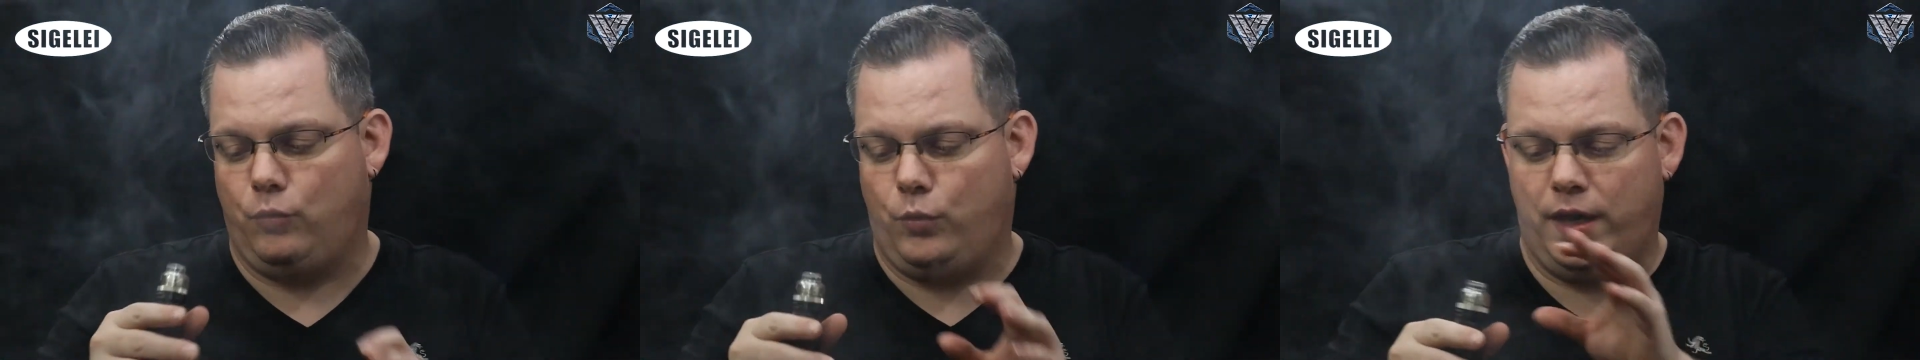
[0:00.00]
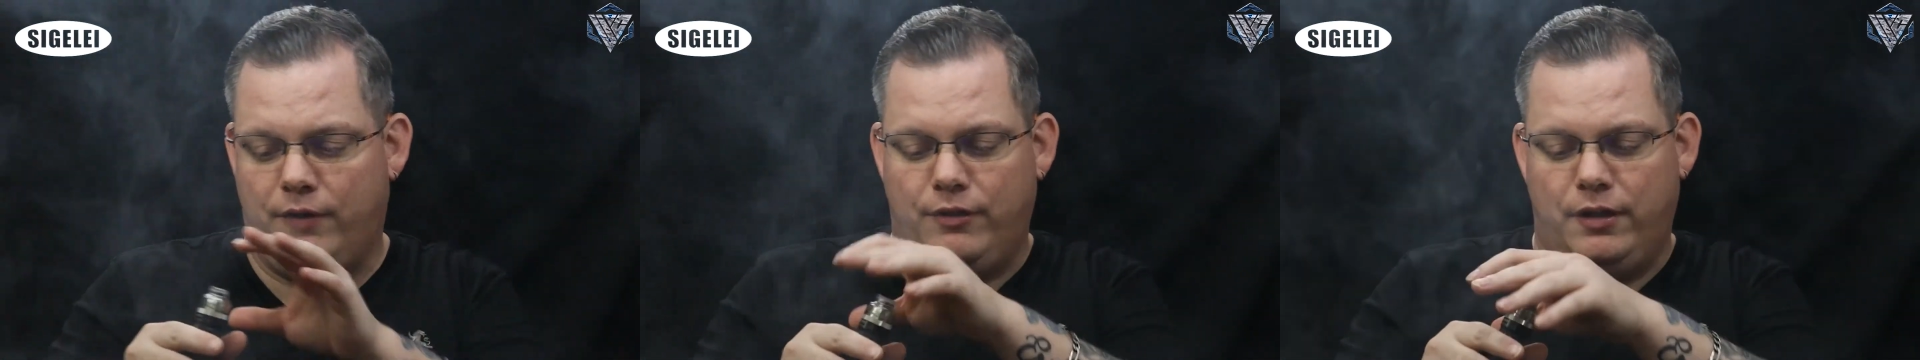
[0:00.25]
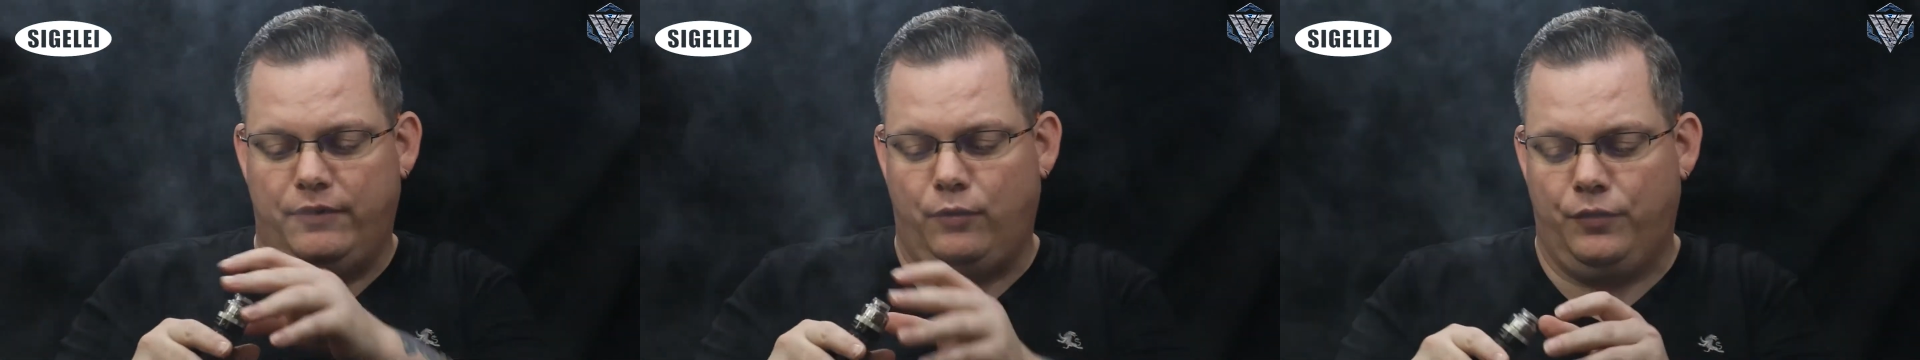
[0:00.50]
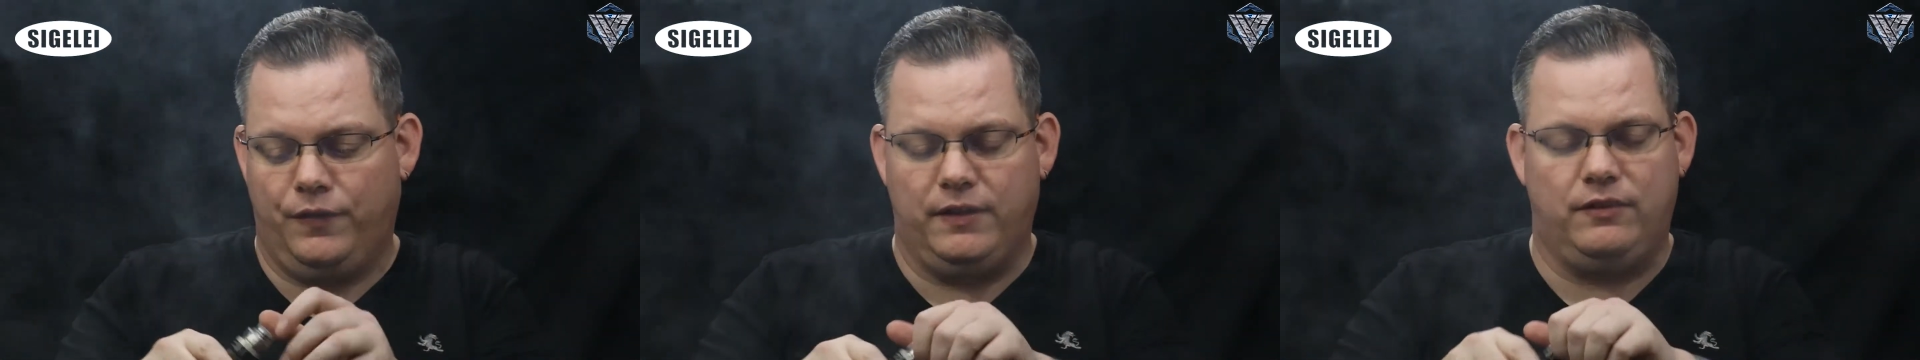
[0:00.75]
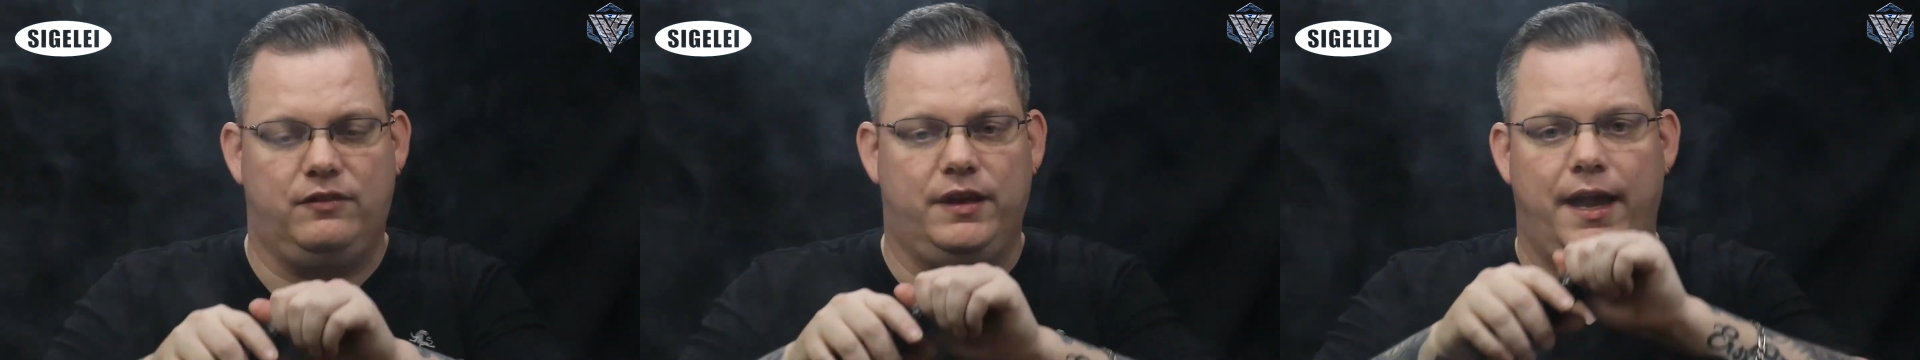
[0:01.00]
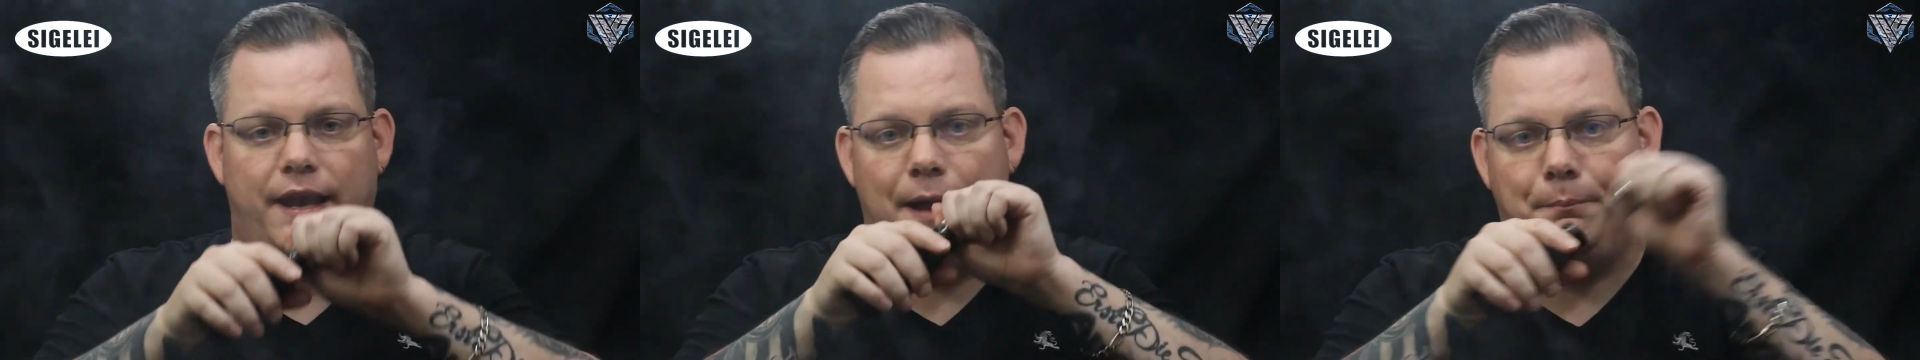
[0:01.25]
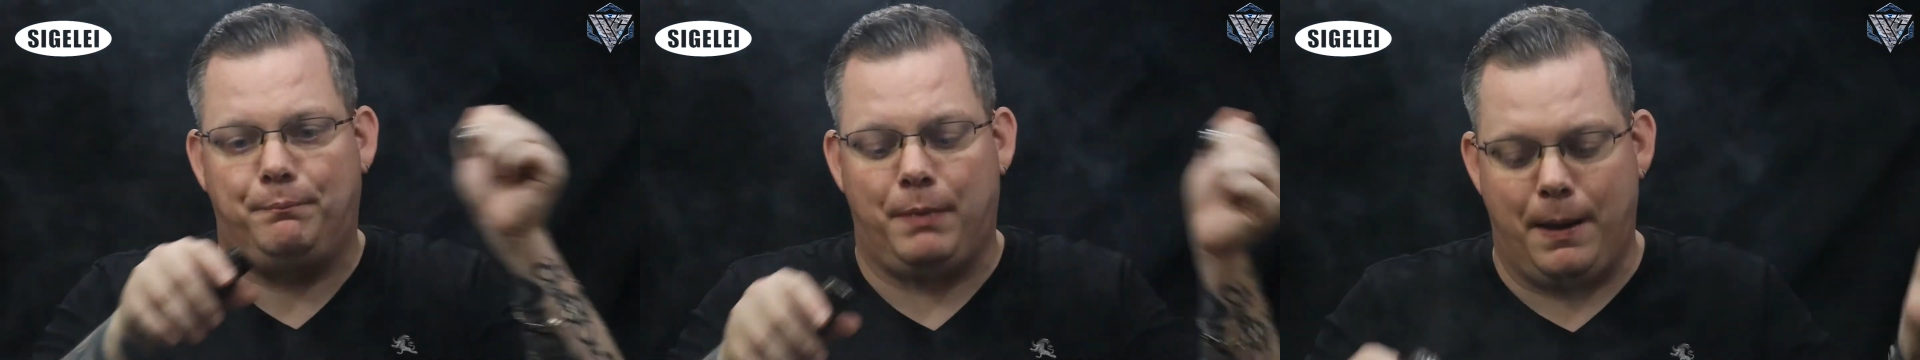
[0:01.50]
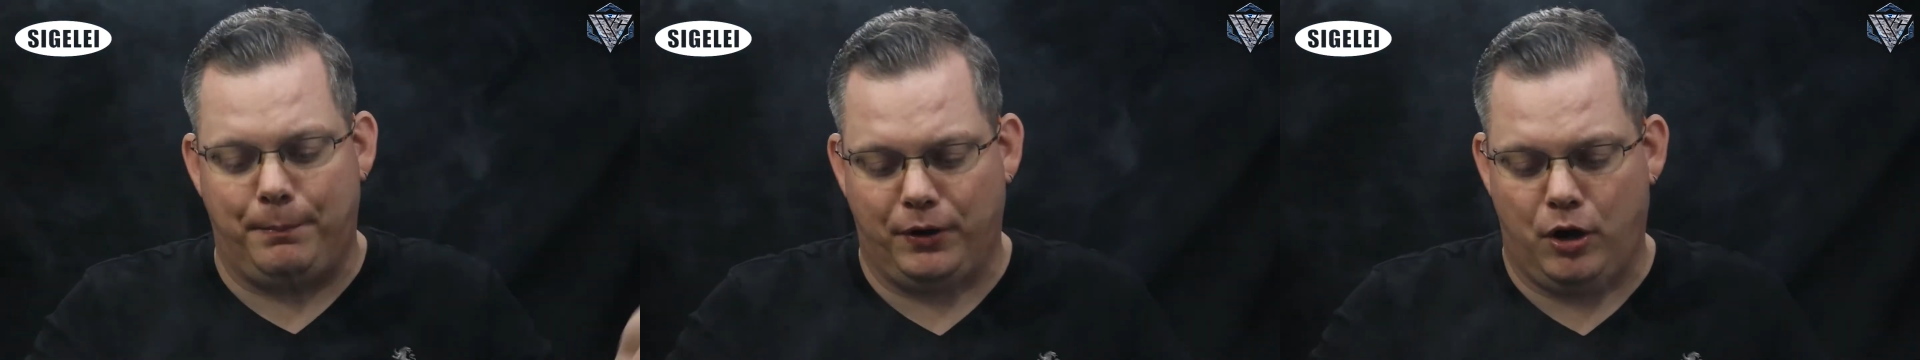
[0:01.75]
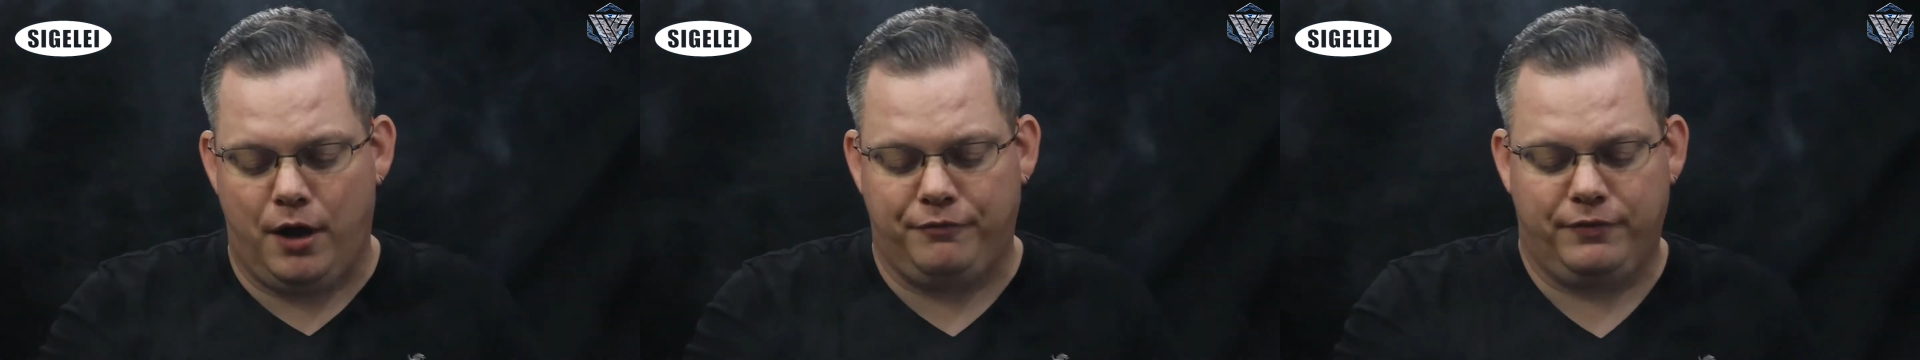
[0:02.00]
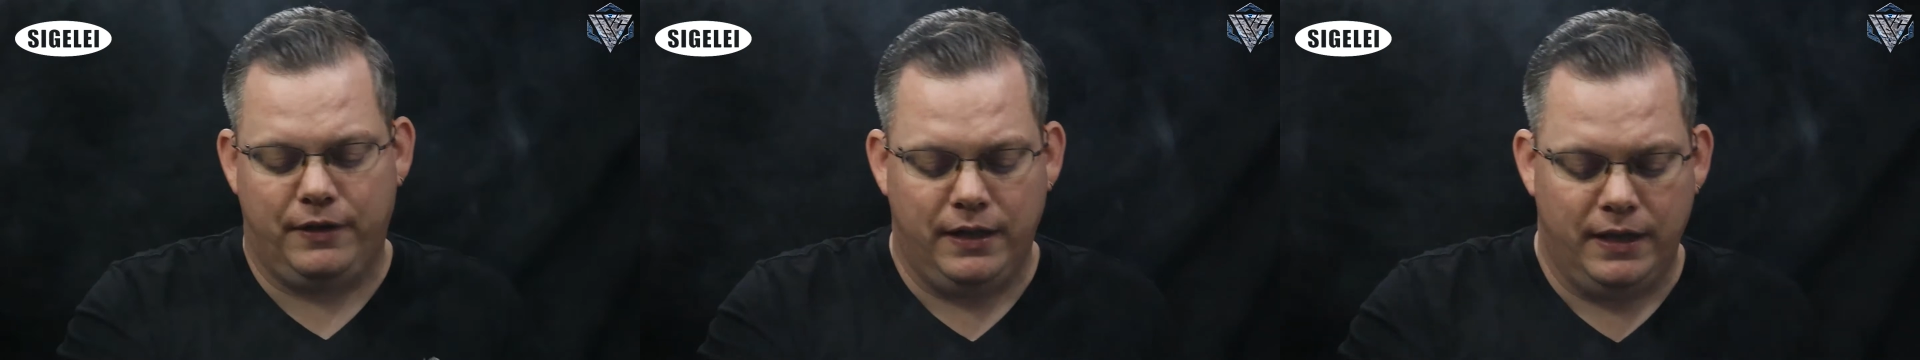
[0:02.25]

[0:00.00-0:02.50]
or whatever on this is dead. I pop it off.